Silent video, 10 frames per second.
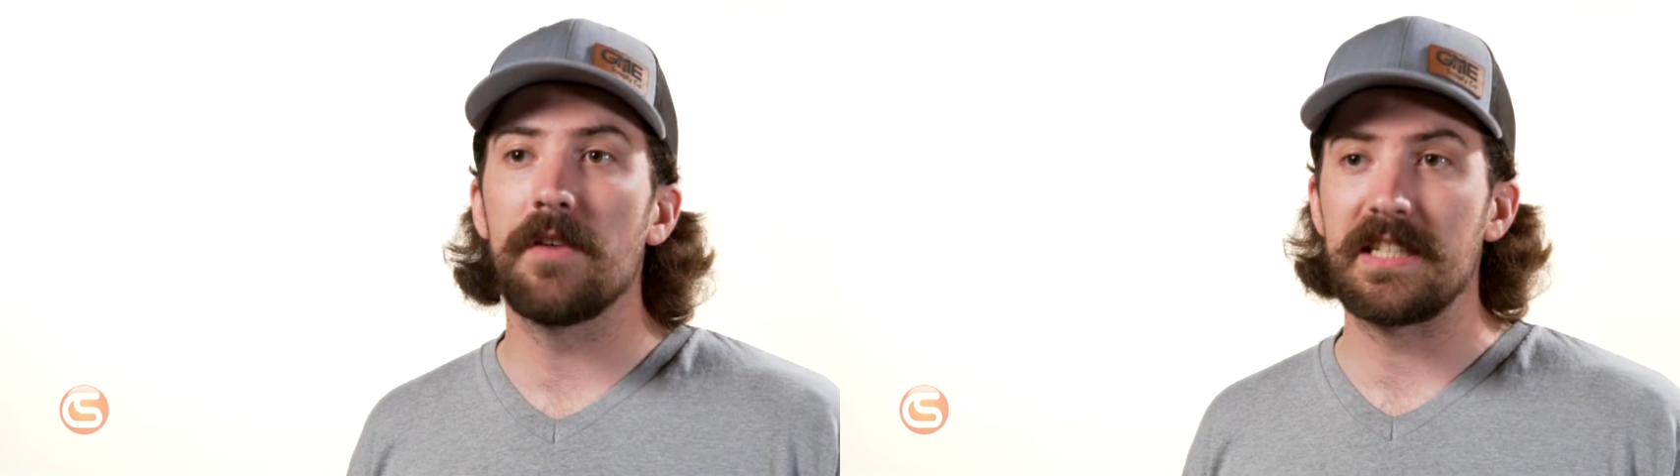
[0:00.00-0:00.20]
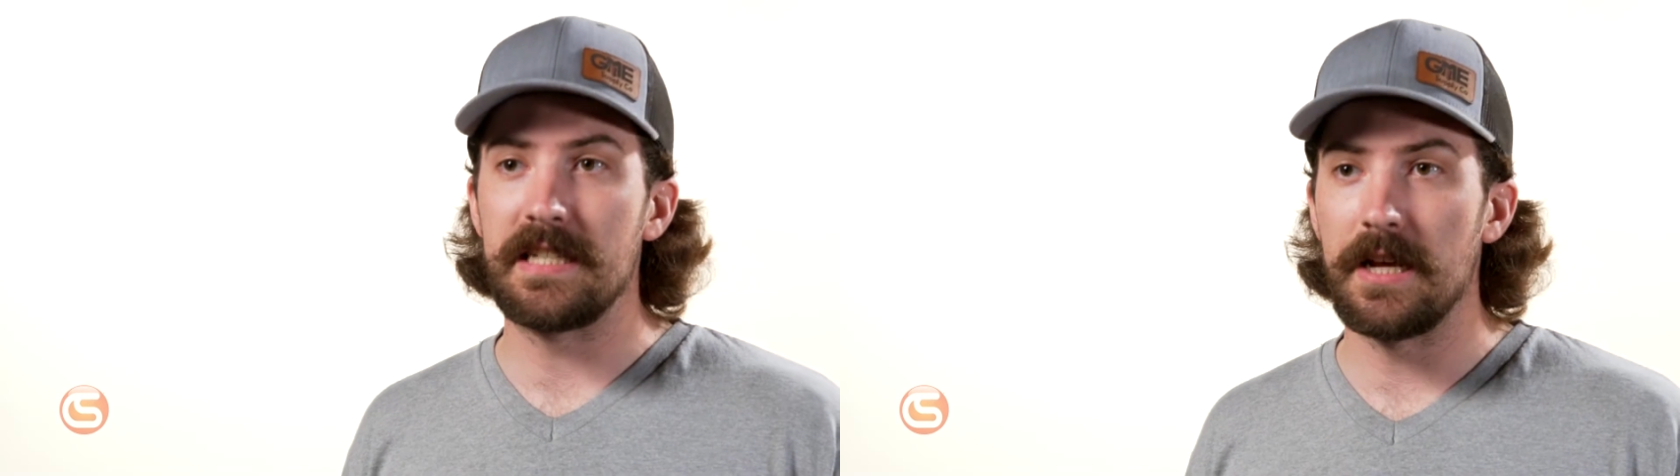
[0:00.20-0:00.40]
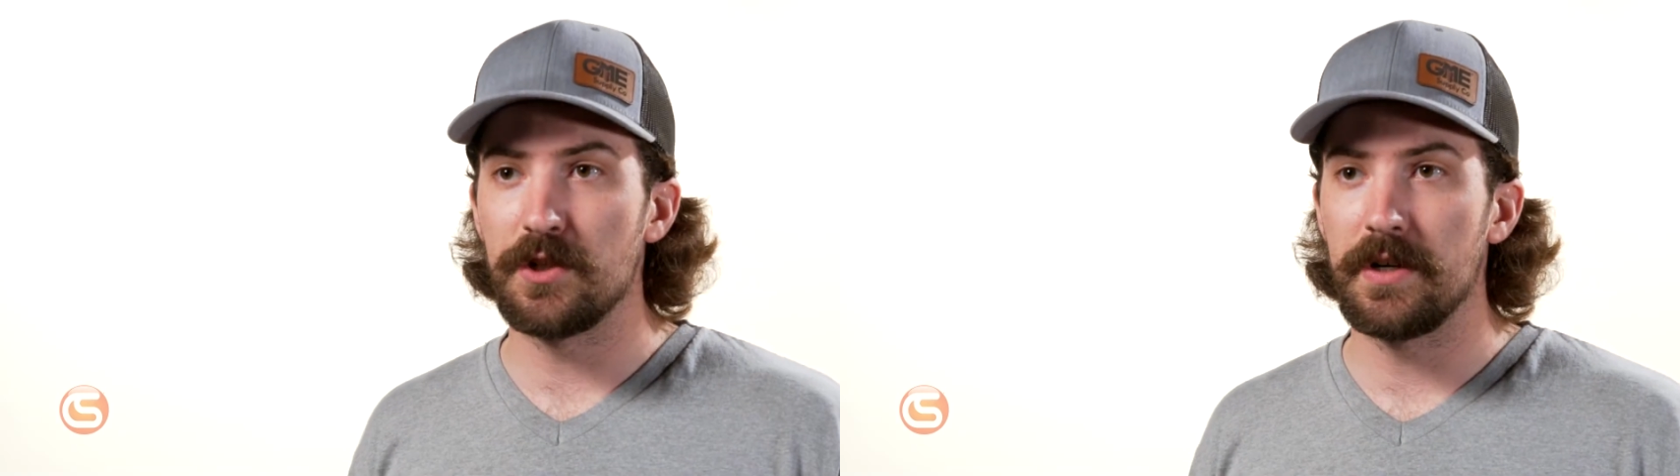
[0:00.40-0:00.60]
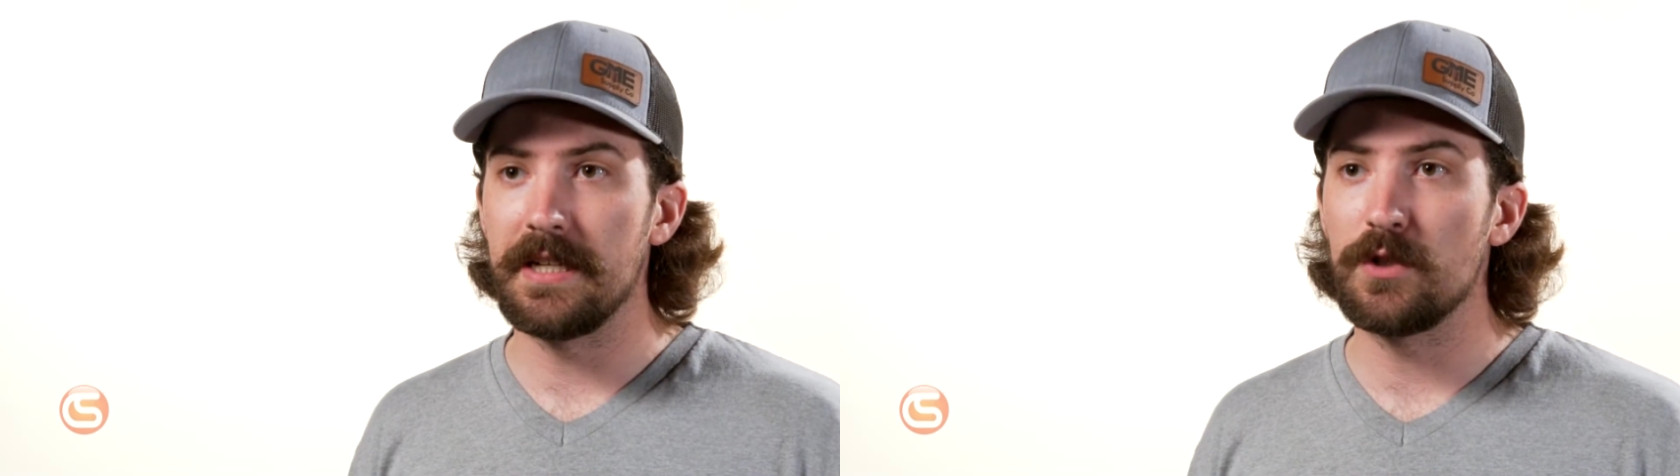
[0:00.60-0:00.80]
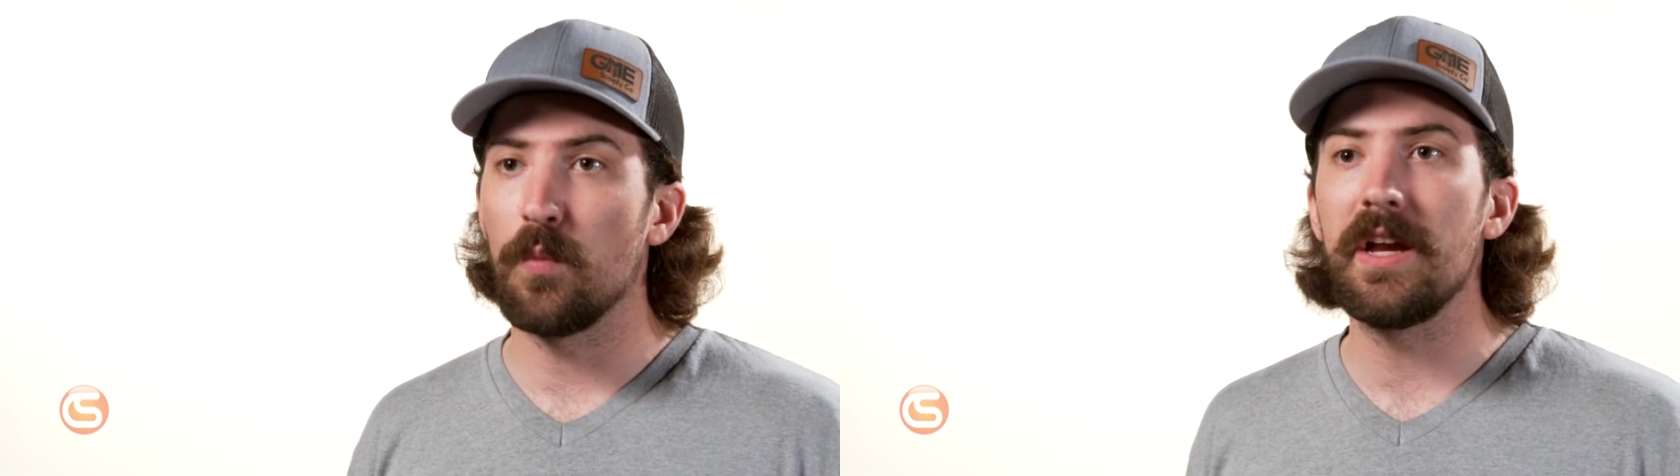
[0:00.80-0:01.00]
accessories,
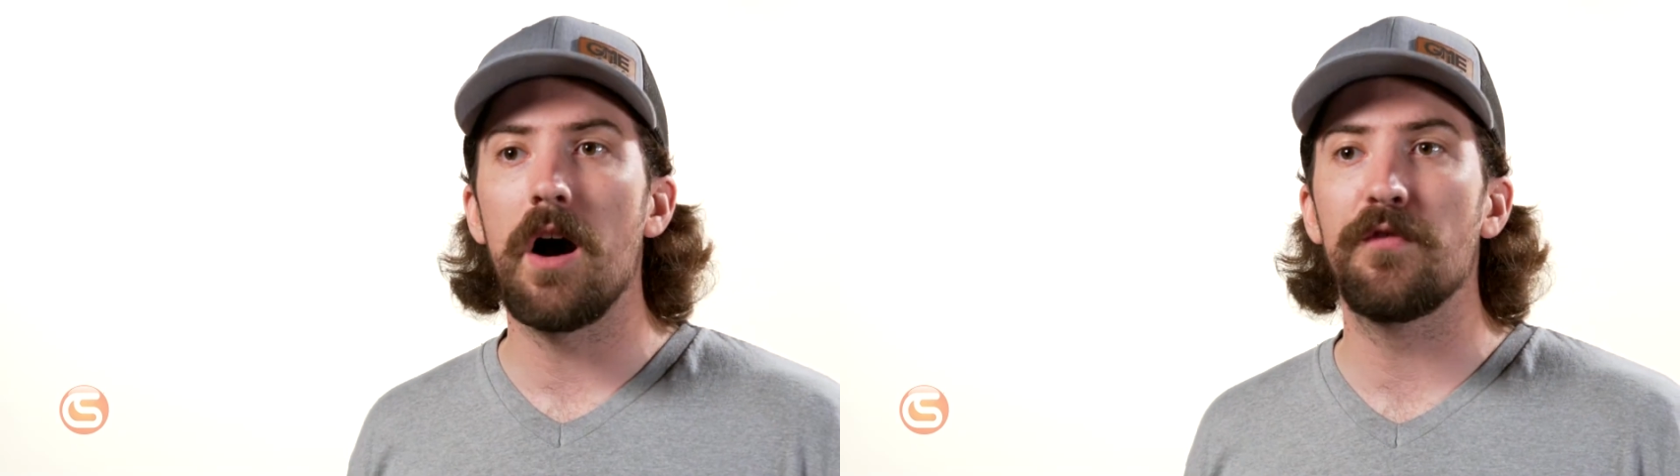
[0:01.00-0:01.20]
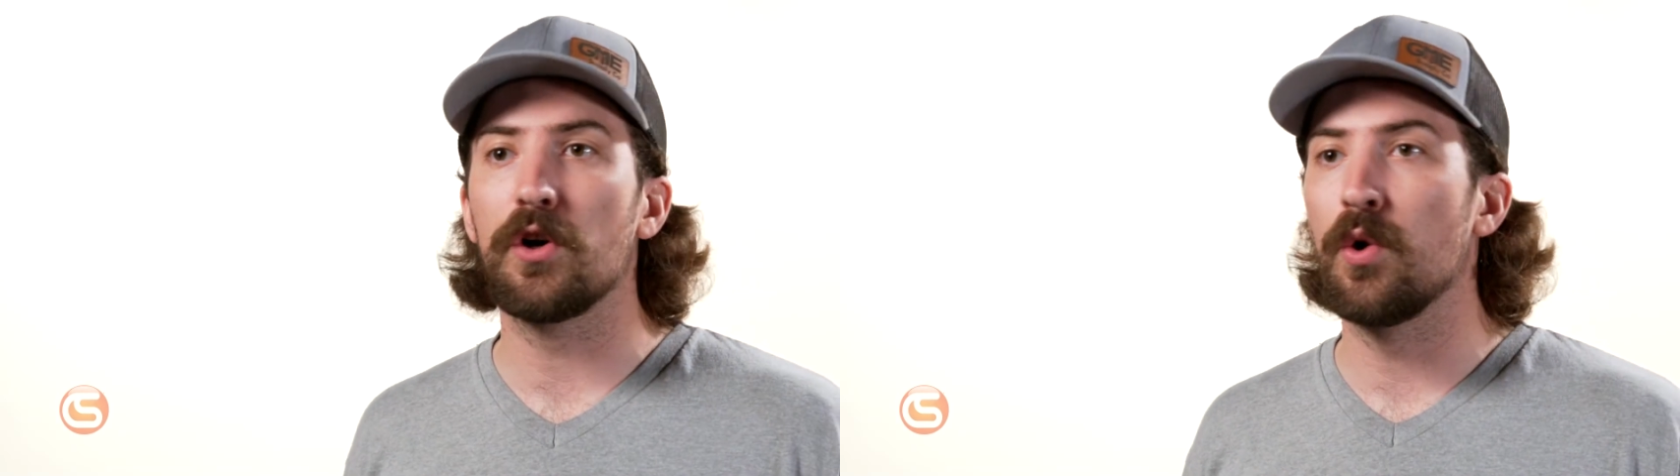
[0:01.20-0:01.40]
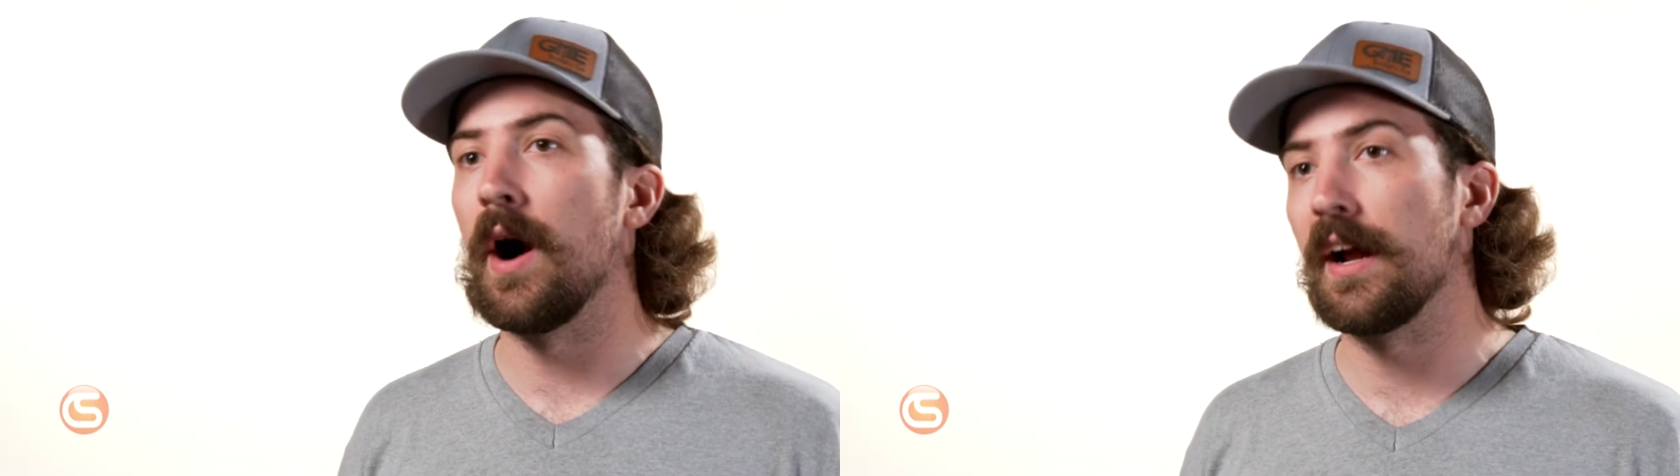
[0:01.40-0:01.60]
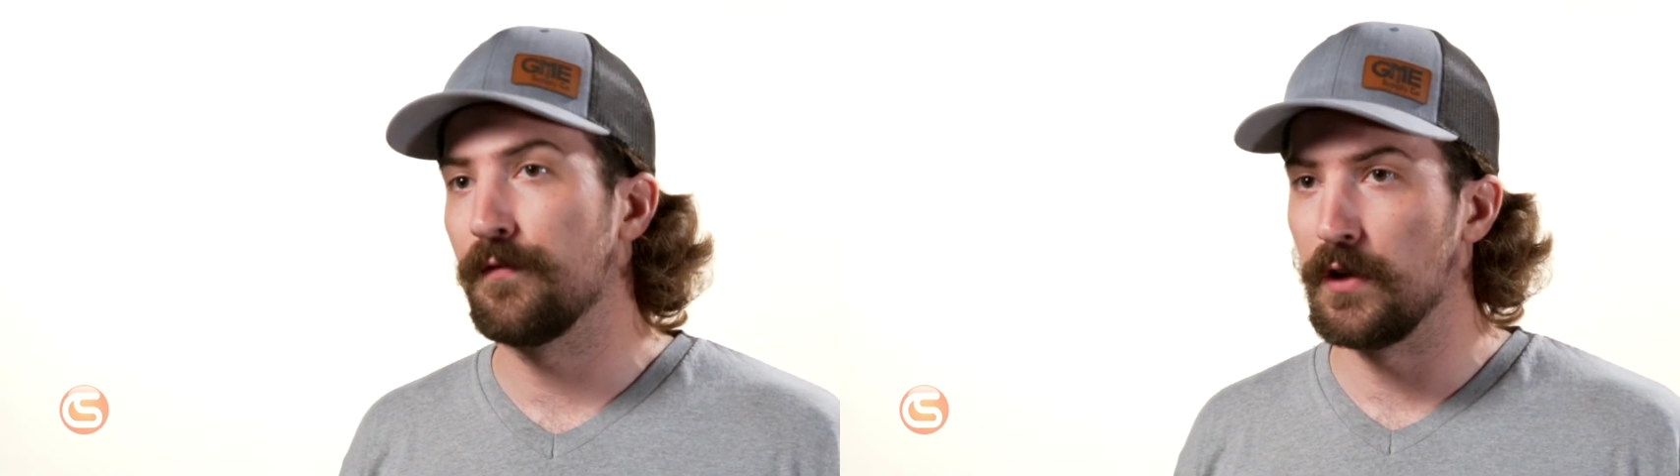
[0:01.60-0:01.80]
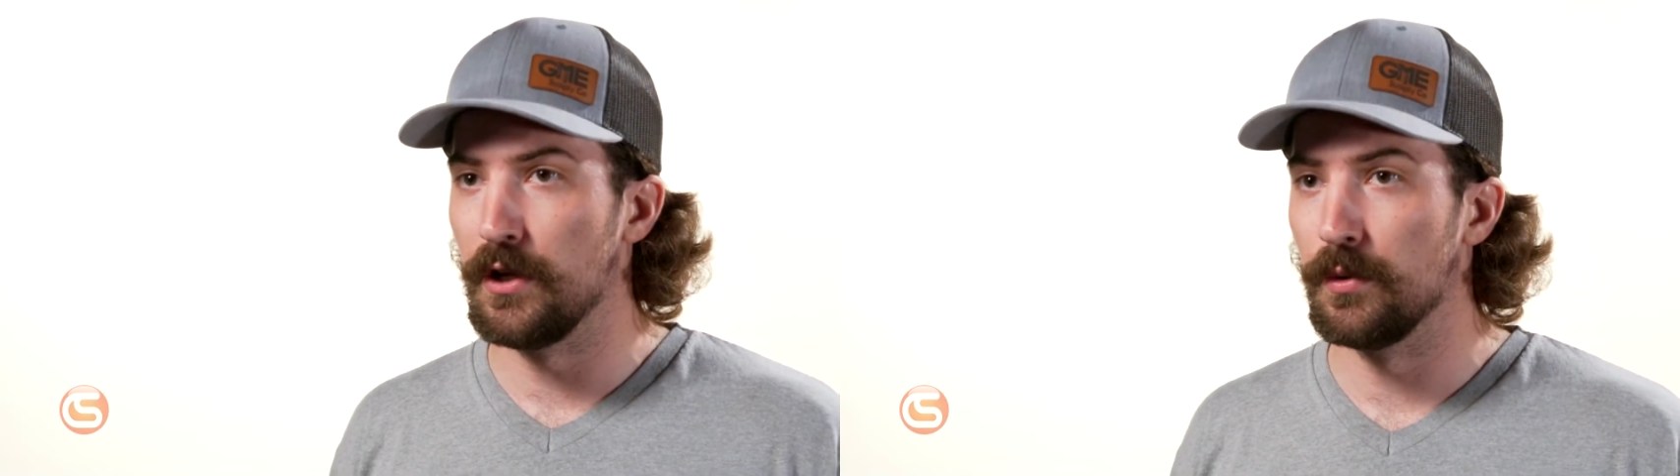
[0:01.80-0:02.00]
we offer quite a few,